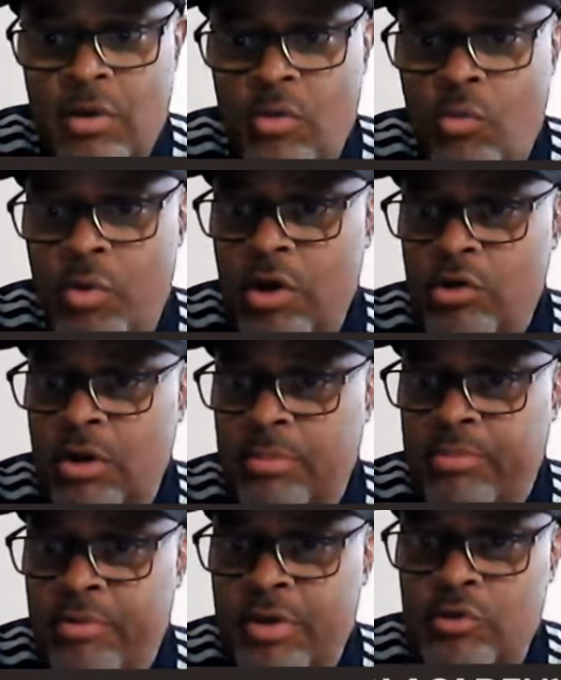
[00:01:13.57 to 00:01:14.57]
We are going to
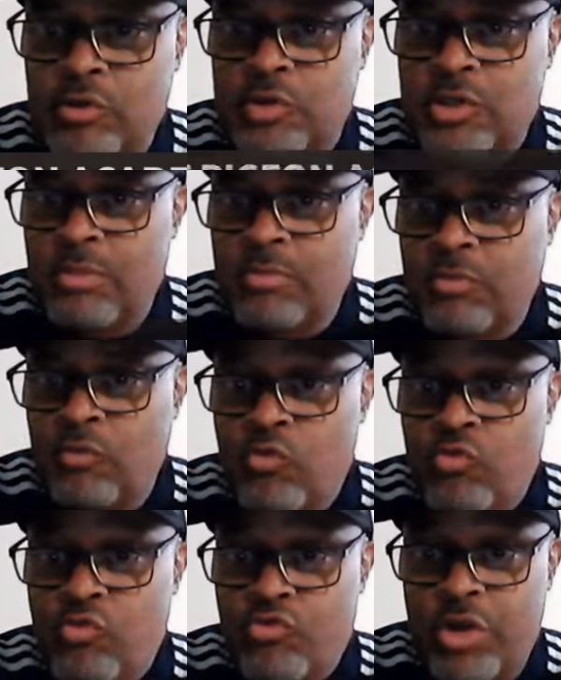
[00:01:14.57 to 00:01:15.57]
bring you some
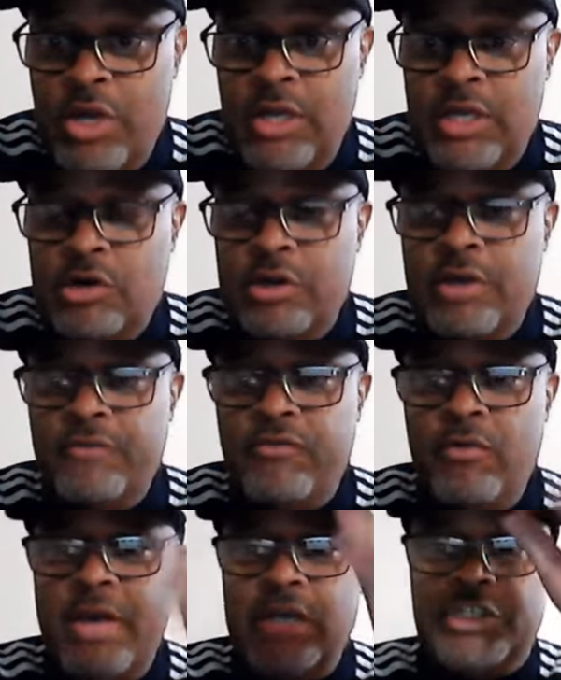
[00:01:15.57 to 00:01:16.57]
really good
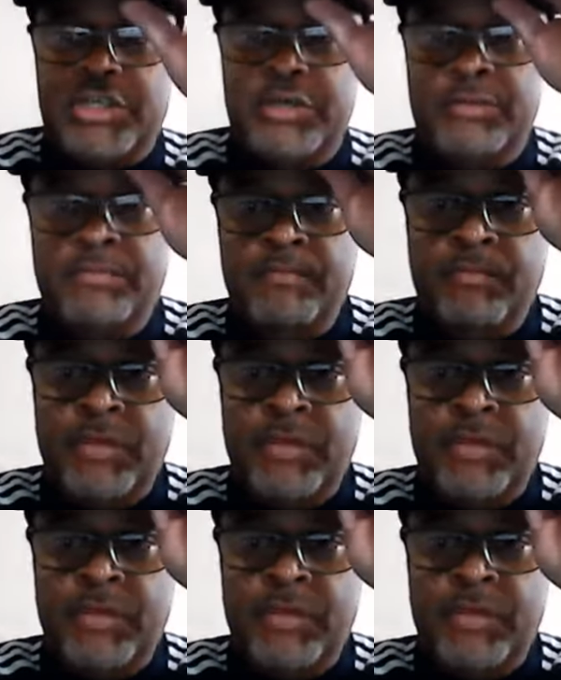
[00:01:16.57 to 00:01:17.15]
information.